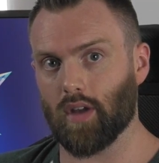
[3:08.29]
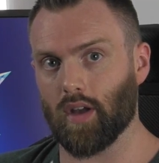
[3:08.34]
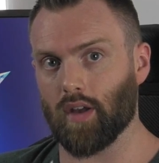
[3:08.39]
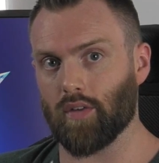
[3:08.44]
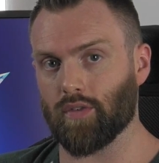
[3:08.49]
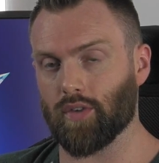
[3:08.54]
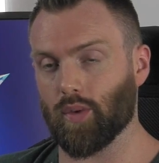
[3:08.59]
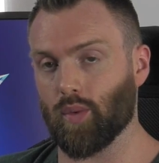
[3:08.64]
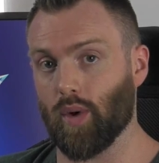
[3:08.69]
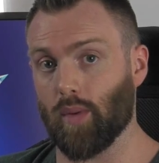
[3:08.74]

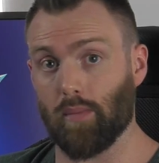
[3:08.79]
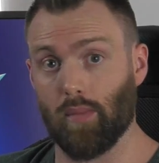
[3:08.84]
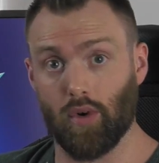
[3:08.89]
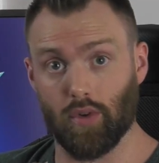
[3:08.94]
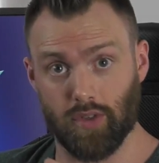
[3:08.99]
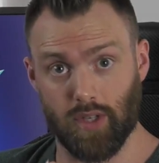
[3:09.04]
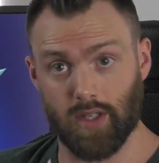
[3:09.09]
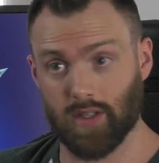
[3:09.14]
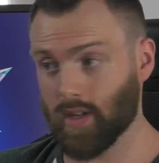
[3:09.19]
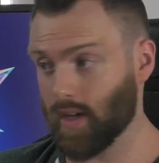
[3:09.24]
If you want more
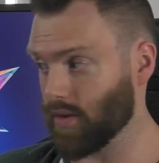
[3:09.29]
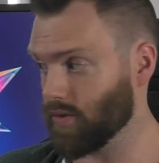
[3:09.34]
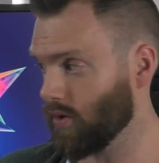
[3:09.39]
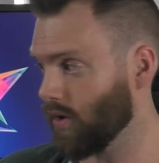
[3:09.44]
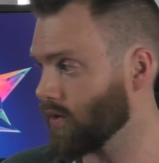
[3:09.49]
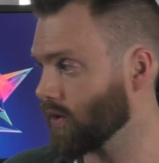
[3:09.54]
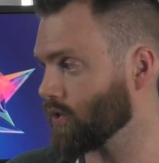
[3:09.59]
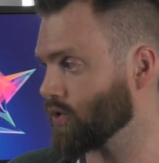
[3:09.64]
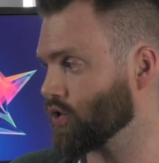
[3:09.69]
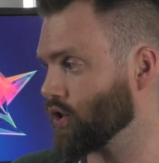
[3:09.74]
details
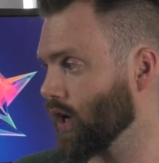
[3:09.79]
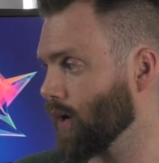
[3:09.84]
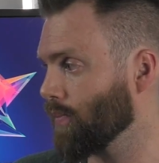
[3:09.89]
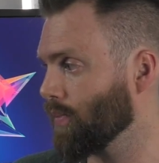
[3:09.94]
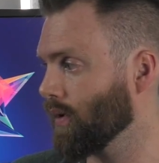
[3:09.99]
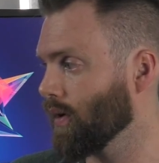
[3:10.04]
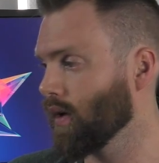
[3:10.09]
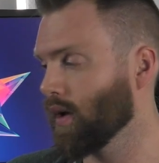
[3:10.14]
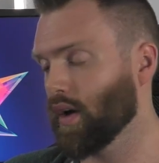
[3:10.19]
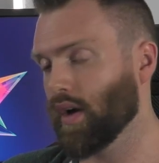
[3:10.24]
on this
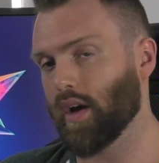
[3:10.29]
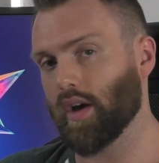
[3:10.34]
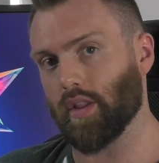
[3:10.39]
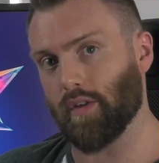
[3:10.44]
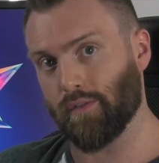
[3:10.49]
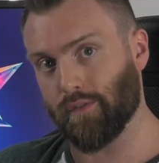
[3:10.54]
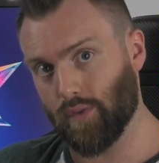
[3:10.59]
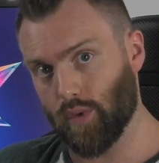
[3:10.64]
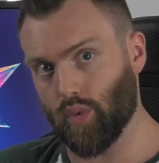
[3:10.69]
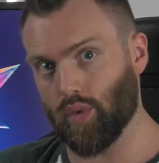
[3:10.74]
chip, the
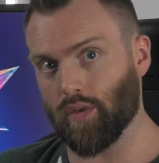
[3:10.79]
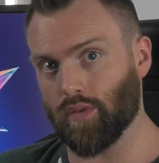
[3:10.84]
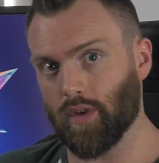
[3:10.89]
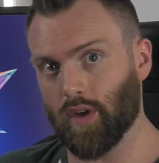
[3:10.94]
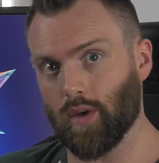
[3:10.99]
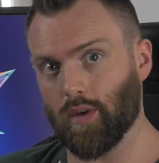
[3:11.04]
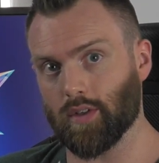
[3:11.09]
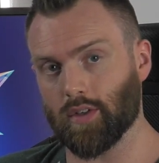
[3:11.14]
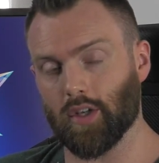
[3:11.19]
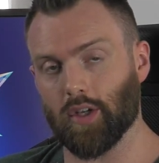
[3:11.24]
full
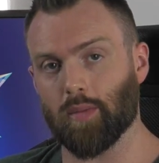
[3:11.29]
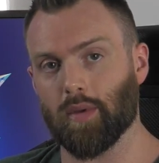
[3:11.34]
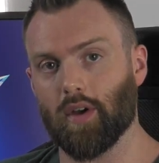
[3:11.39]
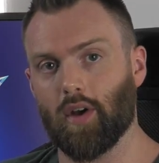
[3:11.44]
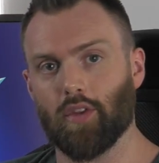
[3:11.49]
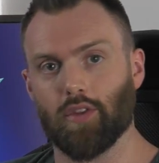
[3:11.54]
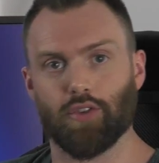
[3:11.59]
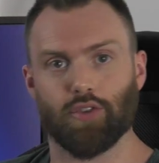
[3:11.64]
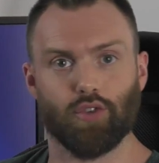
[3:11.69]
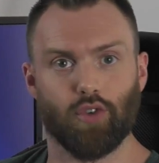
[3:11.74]
review is going to be
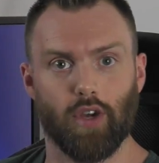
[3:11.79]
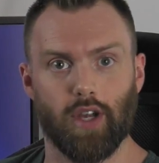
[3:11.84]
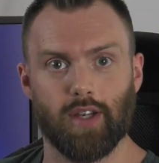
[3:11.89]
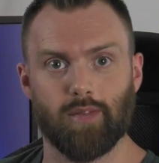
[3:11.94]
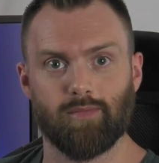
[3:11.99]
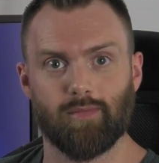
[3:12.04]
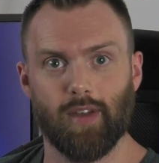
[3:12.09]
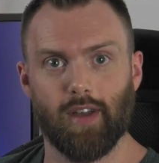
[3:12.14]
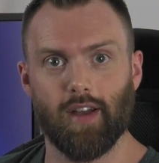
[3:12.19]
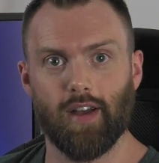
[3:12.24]
on the
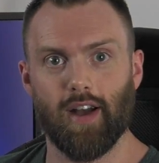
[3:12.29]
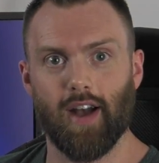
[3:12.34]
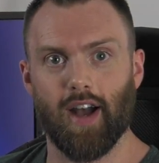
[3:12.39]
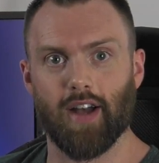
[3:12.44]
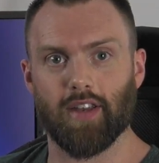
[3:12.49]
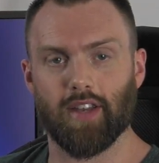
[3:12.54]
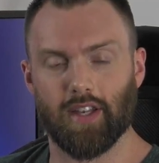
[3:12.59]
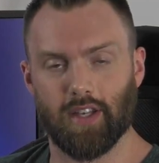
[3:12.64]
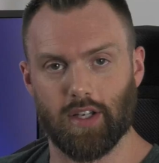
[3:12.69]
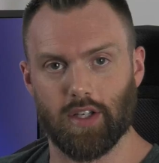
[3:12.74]
screen
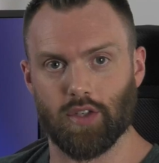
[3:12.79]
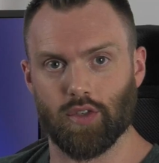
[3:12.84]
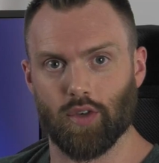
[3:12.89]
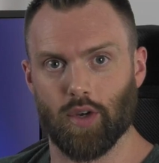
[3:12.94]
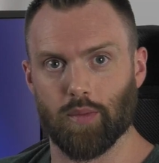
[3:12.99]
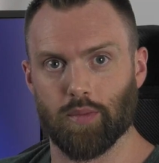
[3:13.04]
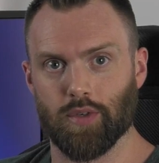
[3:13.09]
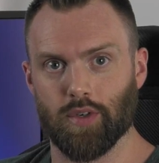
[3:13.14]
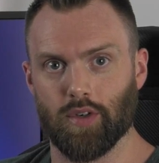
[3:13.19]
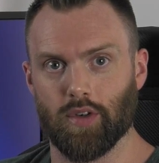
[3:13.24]
and in the
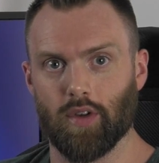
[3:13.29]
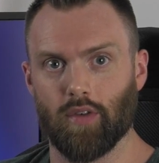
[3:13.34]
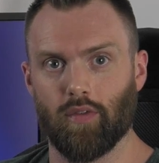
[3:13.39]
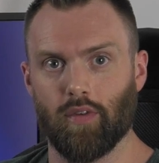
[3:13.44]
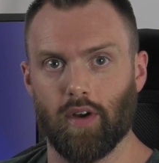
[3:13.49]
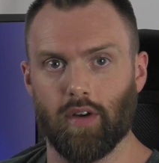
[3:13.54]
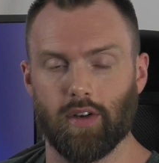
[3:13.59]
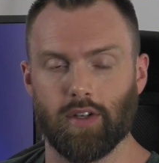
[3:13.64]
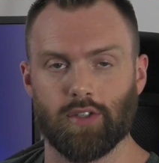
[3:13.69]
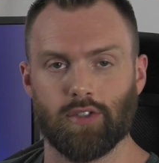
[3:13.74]
description
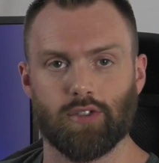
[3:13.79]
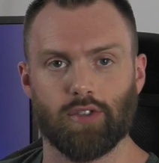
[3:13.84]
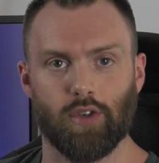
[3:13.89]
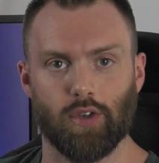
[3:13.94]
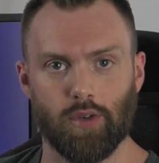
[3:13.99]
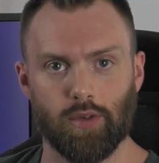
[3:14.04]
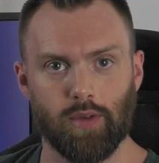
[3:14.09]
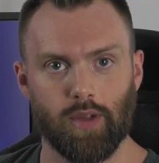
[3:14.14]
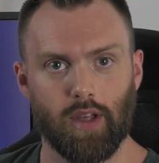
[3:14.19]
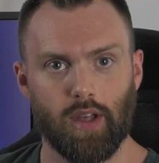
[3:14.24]
very
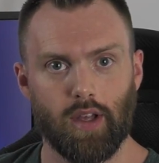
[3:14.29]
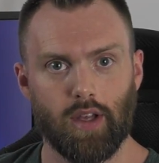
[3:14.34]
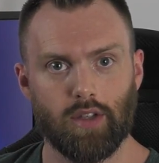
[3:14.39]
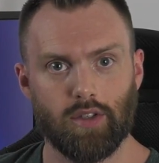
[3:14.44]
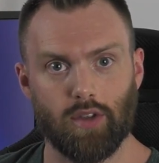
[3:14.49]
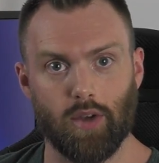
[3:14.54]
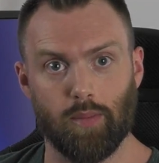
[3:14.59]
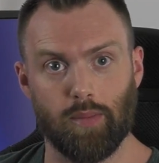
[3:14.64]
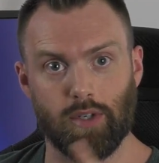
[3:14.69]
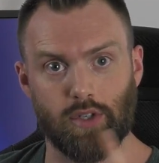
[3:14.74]
soon.
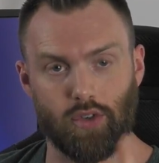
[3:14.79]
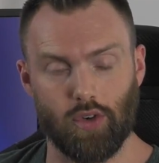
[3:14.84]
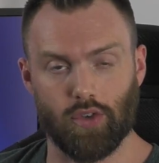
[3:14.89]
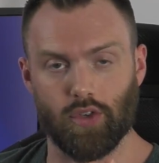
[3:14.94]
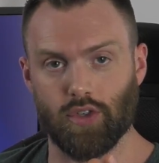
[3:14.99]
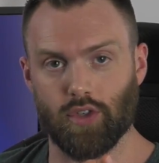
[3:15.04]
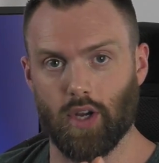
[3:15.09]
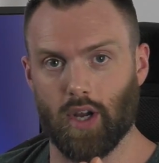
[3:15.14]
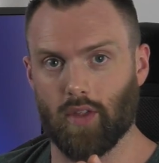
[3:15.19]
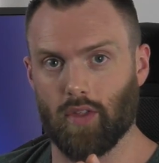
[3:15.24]
So be sure
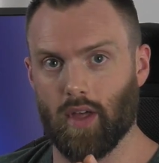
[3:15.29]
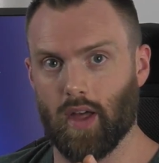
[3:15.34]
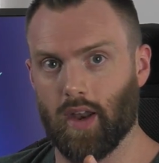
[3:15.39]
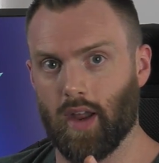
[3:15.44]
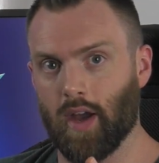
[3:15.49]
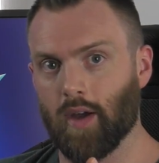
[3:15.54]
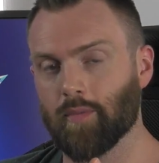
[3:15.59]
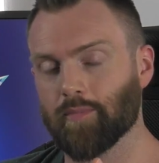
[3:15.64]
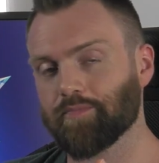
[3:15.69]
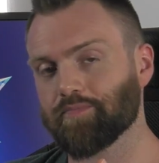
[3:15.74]
to check that
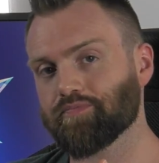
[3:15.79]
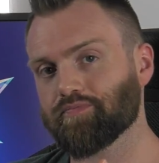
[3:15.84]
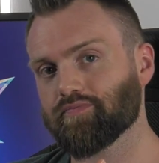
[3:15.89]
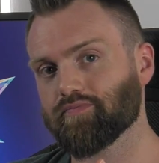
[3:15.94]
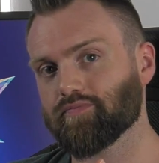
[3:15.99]
out.